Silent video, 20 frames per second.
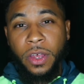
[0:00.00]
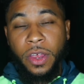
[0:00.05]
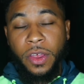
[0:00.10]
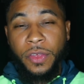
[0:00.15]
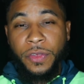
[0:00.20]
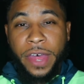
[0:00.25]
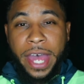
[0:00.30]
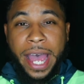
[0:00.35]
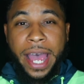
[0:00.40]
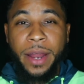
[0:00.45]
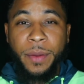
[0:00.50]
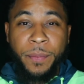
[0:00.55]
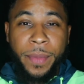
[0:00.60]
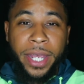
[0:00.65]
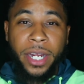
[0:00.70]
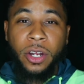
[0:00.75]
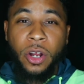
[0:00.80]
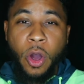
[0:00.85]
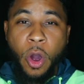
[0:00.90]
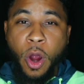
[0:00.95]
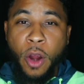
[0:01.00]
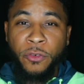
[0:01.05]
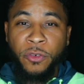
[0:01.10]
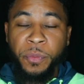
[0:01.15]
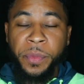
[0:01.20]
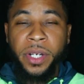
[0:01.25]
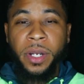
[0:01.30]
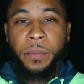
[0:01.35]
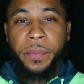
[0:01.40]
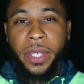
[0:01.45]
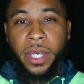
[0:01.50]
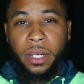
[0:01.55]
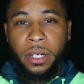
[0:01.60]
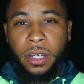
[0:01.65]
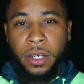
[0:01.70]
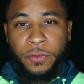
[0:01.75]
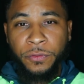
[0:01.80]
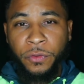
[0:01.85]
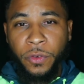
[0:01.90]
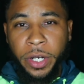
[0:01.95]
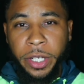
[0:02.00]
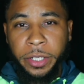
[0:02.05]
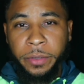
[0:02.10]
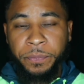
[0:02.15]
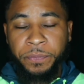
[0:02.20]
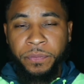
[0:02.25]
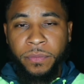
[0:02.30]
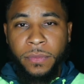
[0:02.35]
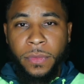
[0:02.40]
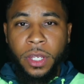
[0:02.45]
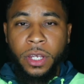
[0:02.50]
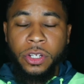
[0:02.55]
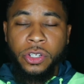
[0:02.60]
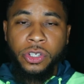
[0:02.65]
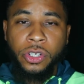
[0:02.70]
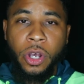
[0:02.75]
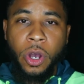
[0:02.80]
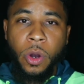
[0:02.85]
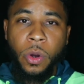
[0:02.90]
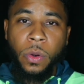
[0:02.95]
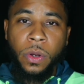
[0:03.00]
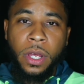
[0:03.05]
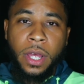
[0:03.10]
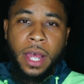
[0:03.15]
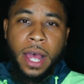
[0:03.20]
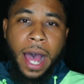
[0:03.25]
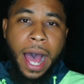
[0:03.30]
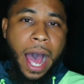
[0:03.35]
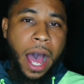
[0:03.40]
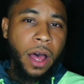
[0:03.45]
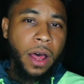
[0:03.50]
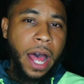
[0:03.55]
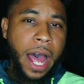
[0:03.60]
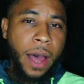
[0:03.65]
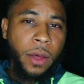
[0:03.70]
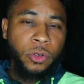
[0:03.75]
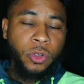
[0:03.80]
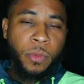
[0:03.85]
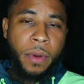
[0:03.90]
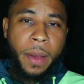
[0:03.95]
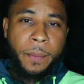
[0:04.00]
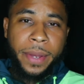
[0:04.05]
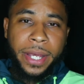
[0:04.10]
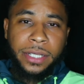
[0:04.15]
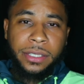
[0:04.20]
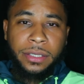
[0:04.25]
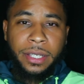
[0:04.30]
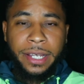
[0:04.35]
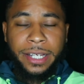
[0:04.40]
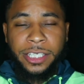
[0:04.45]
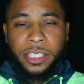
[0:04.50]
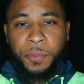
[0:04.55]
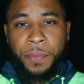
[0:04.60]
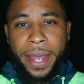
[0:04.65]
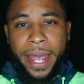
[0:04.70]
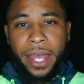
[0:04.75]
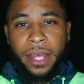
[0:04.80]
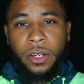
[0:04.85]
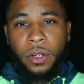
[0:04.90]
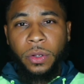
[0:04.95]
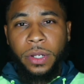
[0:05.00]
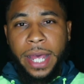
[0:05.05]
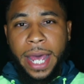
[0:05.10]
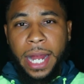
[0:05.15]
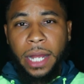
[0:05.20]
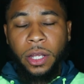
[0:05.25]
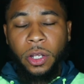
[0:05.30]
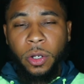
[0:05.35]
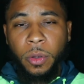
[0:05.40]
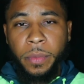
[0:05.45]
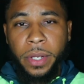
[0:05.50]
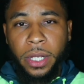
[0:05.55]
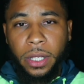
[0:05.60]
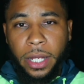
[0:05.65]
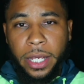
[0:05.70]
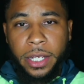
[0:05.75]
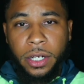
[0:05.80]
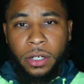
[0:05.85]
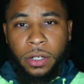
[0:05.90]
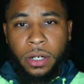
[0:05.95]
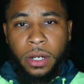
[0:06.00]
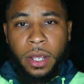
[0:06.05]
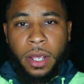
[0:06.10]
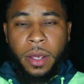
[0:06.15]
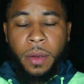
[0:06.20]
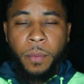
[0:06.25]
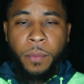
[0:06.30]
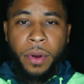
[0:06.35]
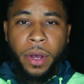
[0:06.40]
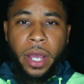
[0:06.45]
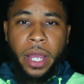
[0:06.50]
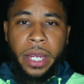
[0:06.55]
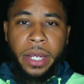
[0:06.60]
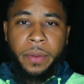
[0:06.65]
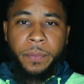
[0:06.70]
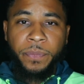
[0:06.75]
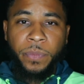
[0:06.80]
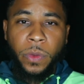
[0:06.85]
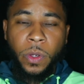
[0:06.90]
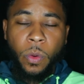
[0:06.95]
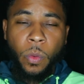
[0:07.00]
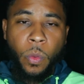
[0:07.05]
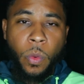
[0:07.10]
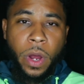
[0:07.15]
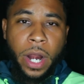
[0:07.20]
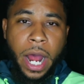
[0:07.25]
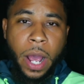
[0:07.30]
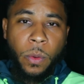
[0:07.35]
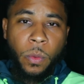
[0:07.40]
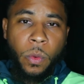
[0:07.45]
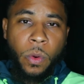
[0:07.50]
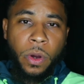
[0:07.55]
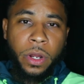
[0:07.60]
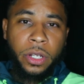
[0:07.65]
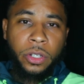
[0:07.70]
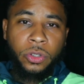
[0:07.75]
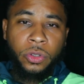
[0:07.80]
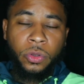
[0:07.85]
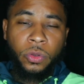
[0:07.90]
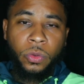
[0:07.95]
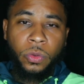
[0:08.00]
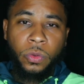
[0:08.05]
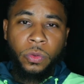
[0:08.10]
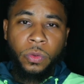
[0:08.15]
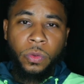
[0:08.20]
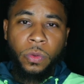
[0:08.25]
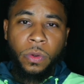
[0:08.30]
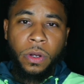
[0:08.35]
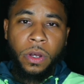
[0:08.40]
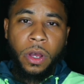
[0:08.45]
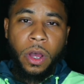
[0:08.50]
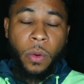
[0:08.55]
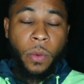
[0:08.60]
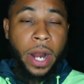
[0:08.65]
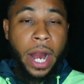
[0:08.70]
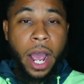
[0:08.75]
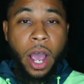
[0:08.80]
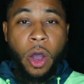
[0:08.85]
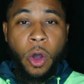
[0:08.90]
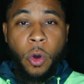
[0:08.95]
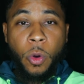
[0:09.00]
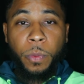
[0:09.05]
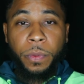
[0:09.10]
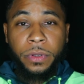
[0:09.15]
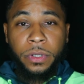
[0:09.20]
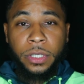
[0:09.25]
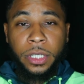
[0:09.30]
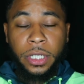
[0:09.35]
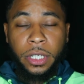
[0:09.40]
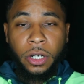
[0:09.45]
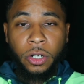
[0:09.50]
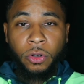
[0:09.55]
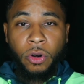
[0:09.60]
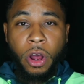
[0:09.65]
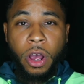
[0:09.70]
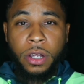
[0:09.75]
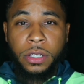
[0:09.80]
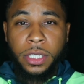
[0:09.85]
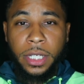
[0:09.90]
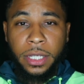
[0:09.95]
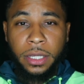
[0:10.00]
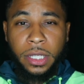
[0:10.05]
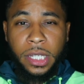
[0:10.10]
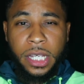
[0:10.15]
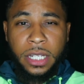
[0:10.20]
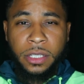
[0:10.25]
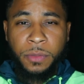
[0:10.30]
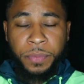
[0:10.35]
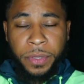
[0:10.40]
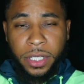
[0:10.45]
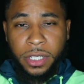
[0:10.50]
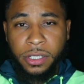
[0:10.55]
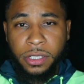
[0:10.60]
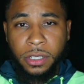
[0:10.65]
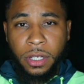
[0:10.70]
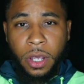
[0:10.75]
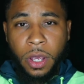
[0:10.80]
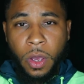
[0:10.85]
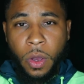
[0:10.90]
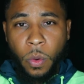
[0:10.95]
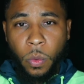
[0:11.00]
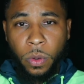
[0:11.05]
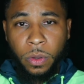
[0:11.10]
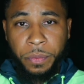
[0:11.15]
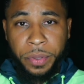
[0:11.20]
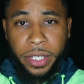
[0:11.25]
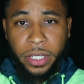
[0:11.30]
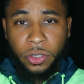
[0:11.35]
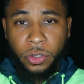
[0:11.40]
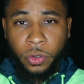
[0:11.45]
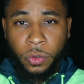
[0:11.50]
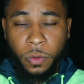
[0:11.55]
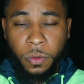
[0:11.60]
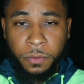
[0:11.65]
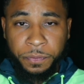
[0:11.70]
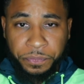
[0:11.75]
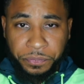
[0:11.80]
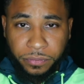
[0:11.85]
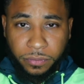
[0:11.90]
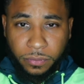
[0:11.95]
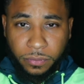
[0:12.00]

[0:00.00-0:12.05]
that made it hard for me to be a good friend. So I'll do my best to expand on that a little bit later. But what I hope to get across in this piece would be to